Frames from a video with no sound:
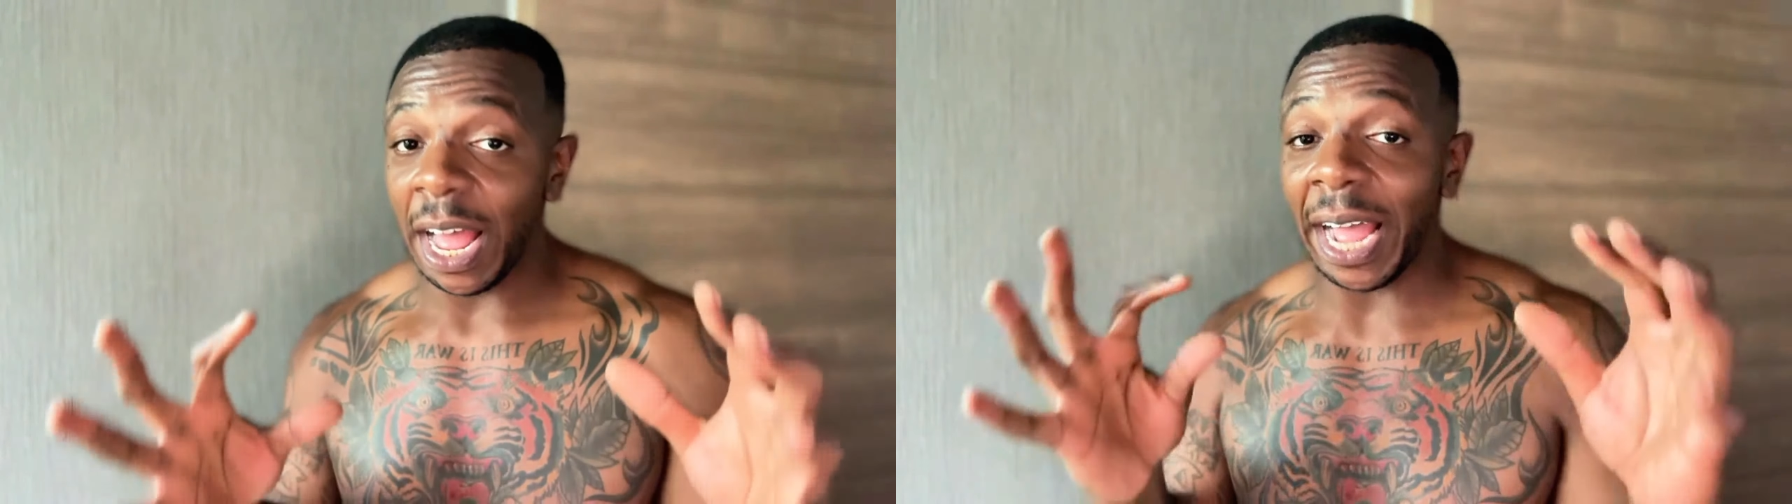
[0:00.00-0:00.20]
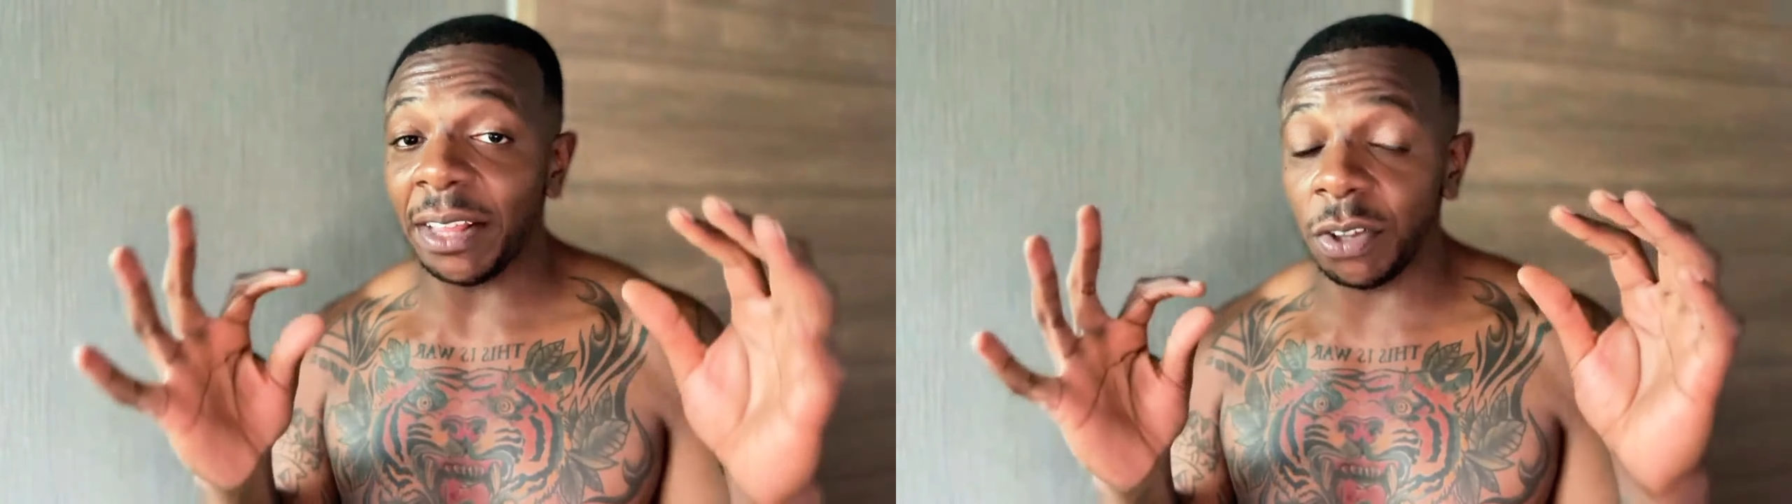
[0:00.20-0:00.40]

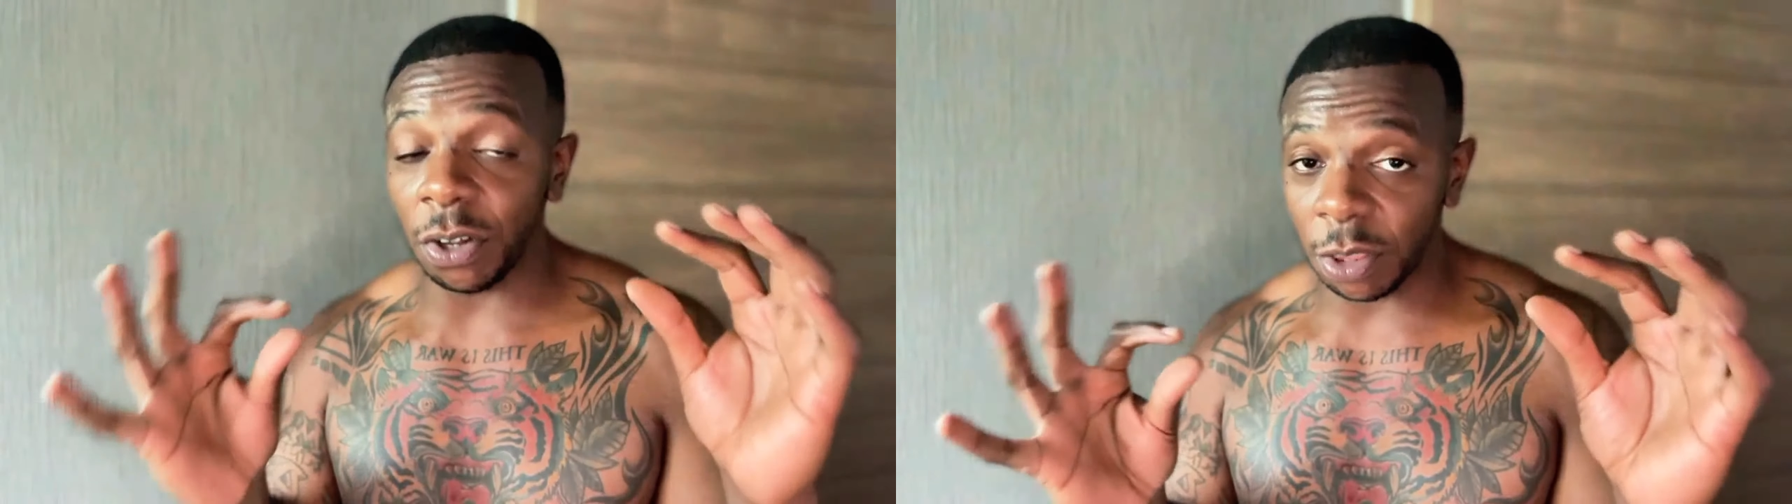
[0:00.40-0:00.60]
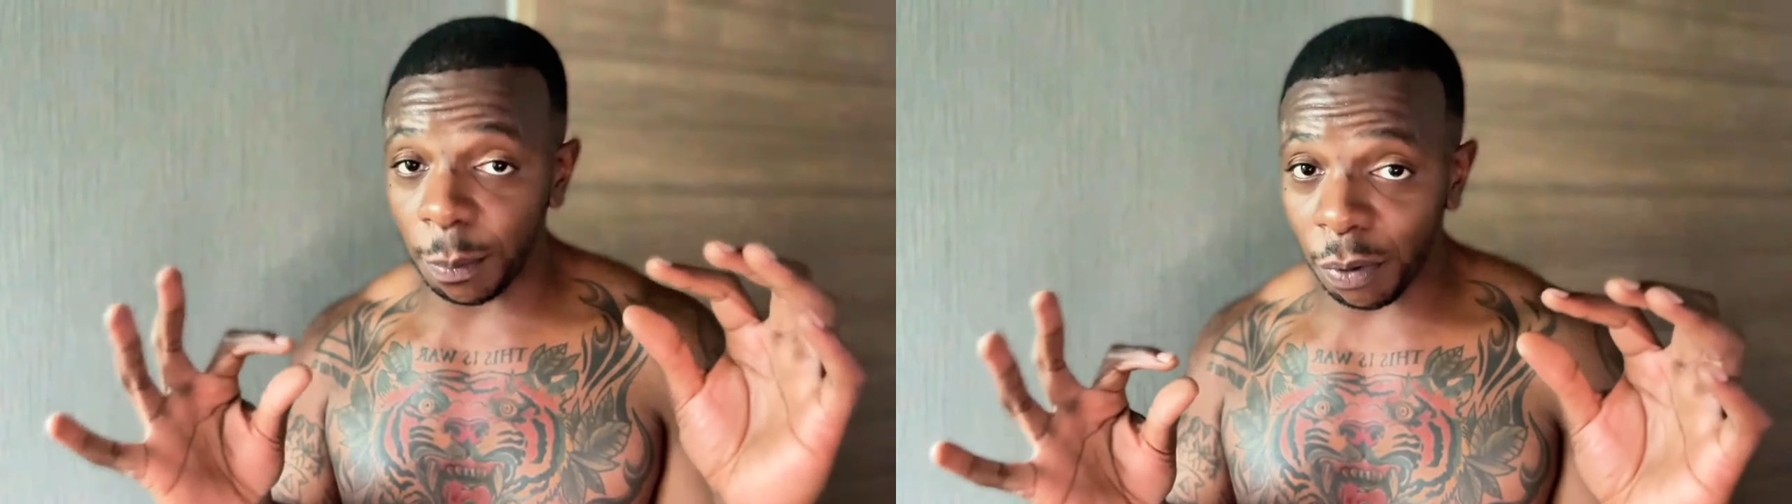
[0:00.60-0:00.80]
I
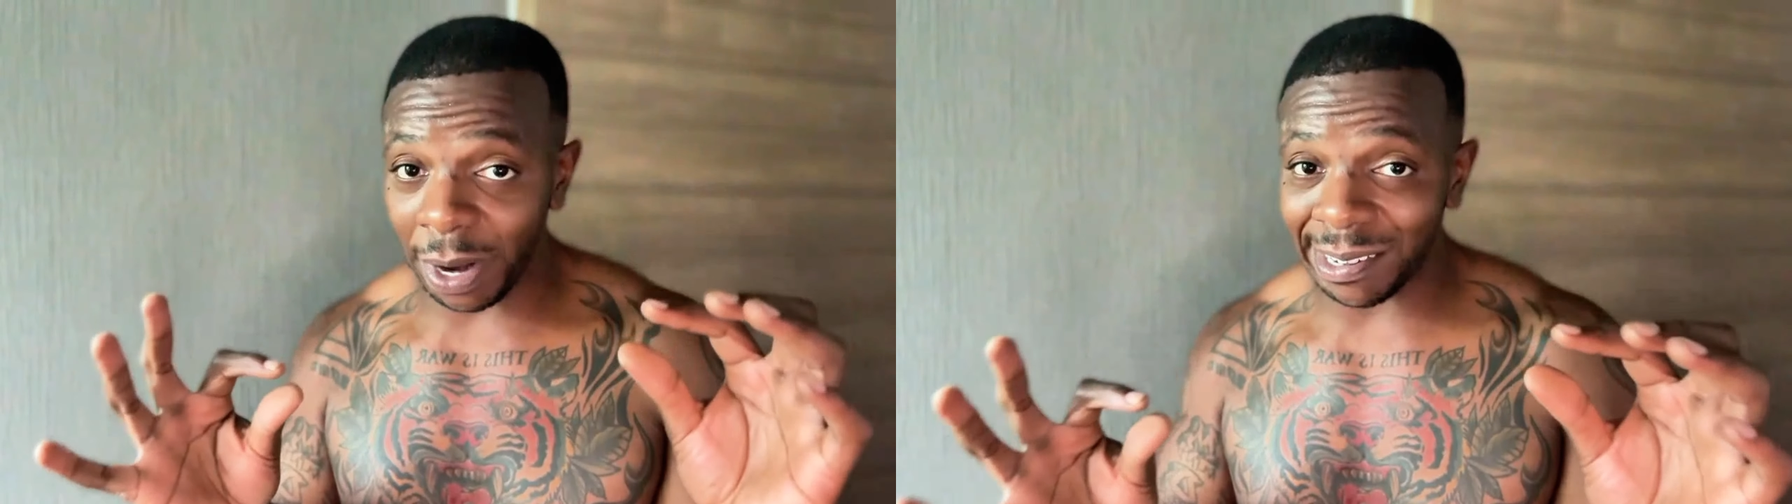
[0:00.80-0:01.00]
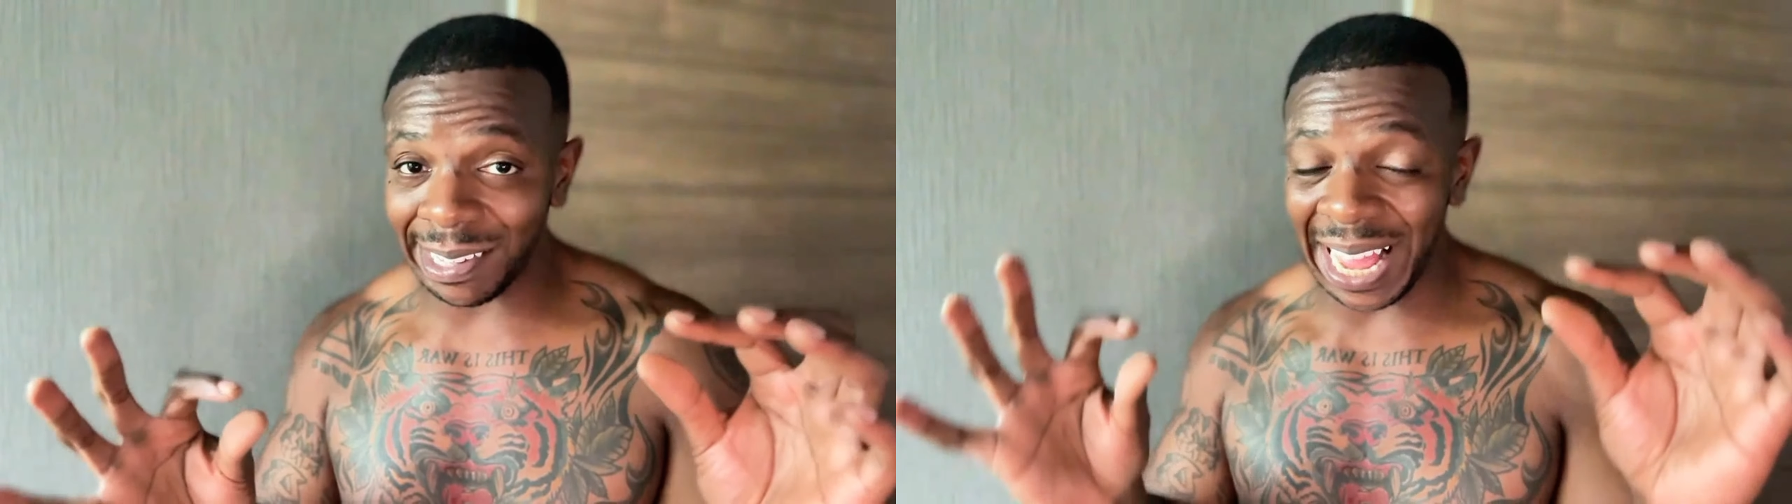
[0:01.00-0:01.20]
took the
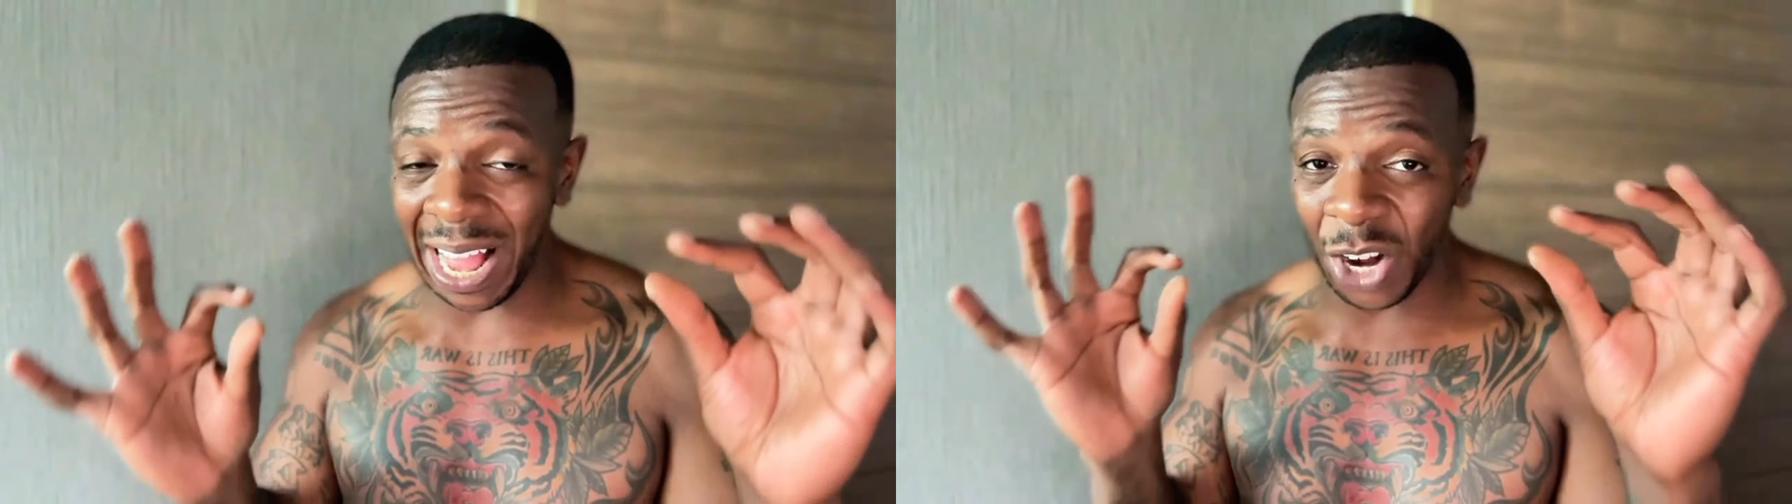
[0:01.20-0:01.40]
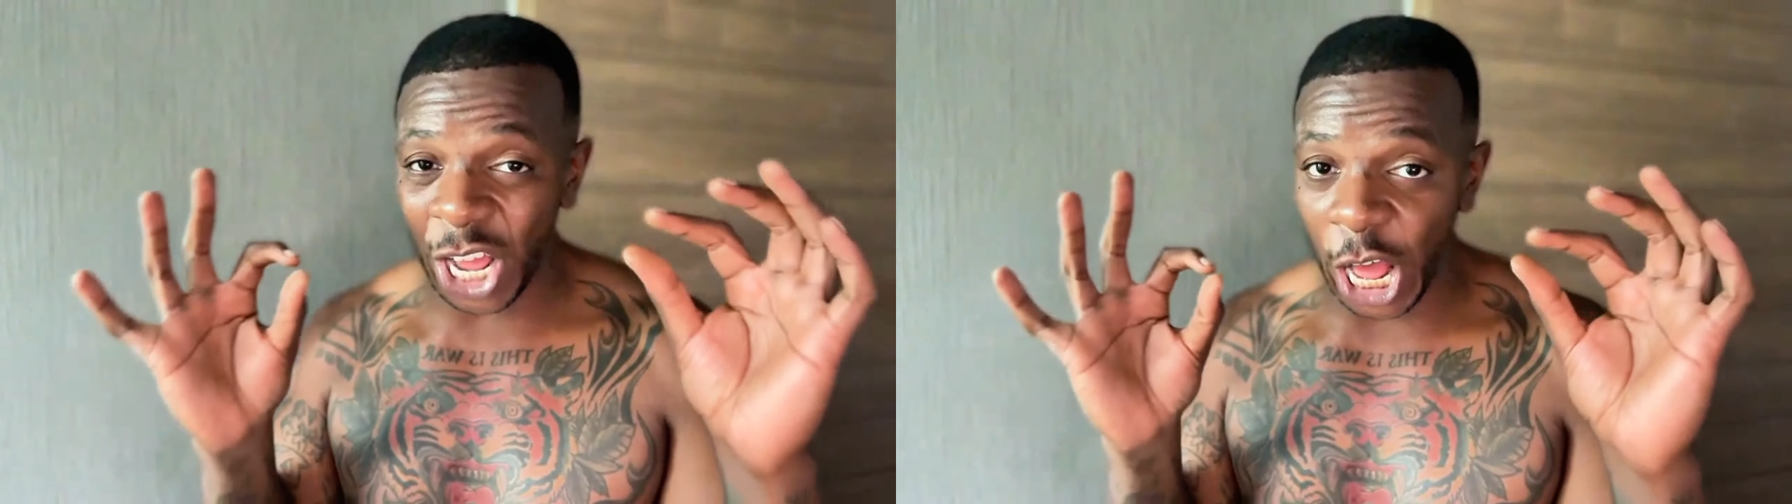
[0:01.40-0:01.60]
price down